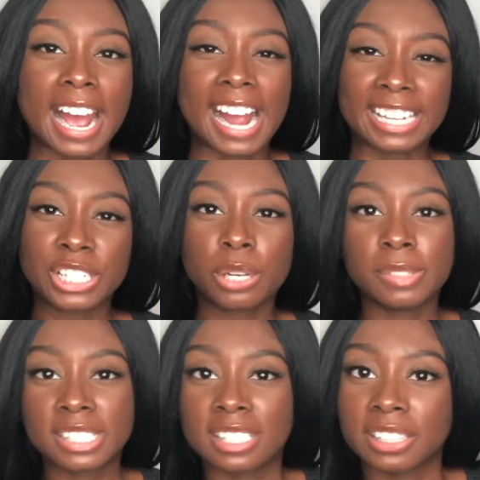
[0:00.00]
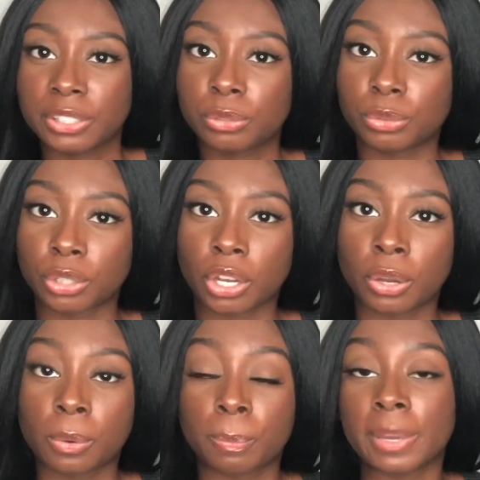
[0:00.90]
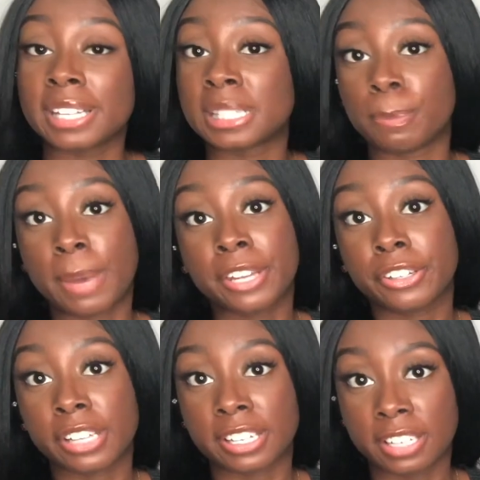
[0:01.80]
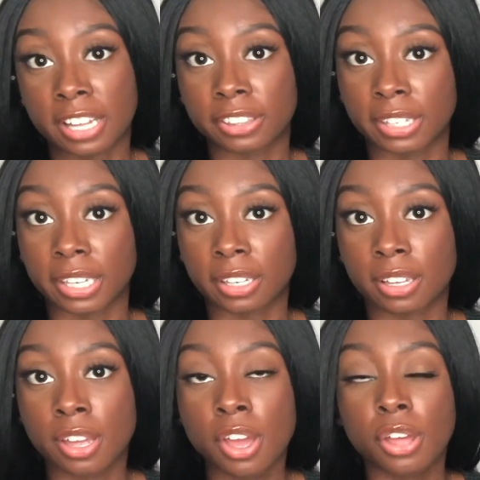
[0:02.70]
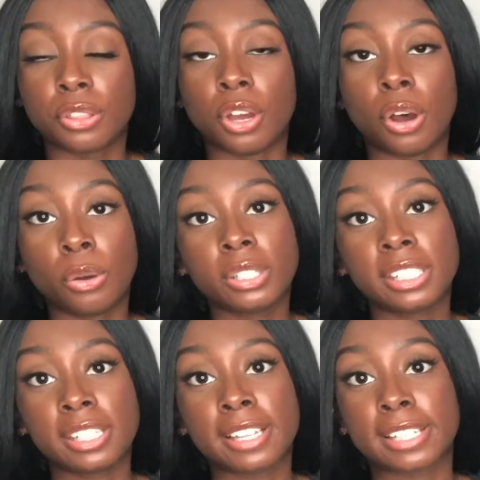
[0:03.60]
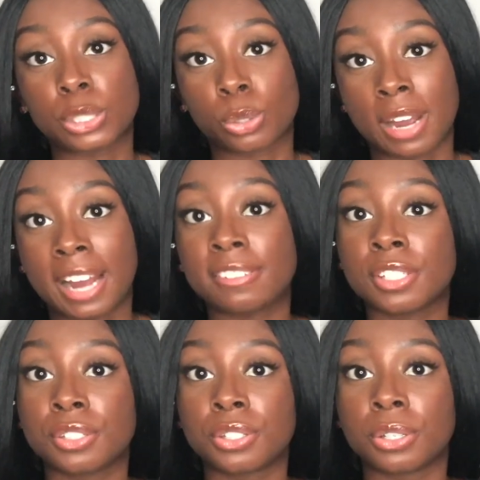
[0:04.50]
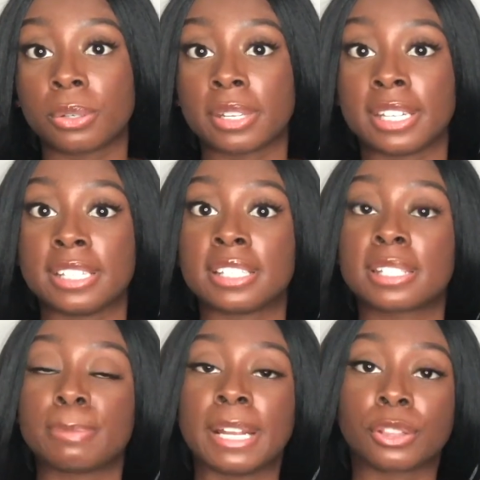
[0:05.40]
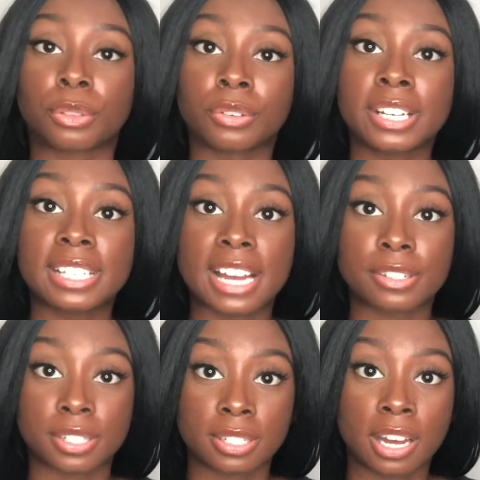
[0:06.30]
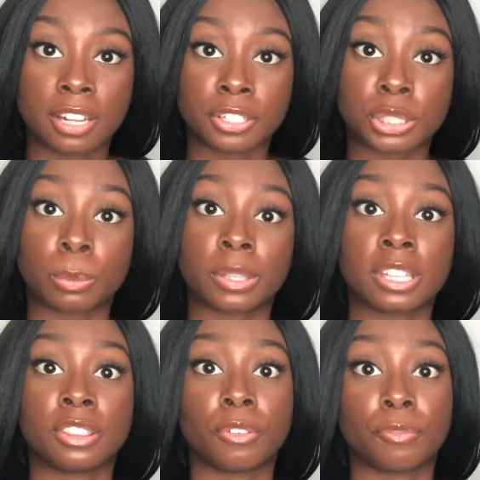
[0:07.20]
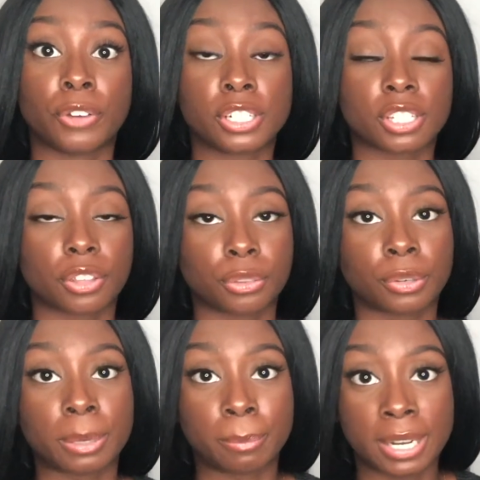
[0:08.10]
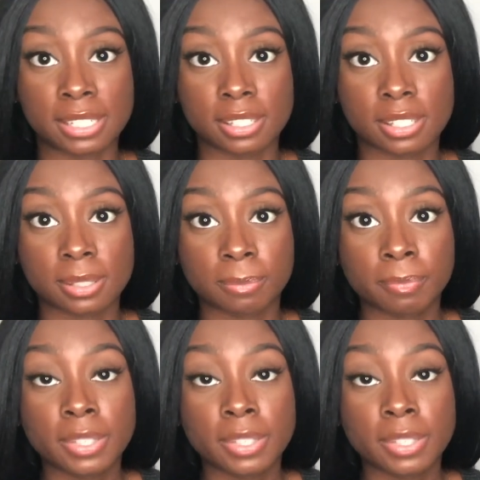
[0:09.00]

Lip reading: I know it's a little low, but it's better than nothing. The only thing that you have to do is spend $3,000 within the first 3 months.